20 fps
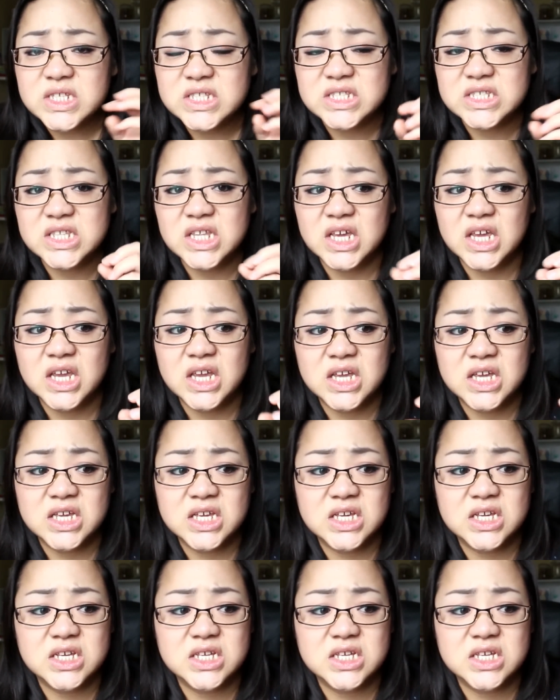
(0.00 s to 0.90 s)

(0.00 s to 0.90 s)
It's like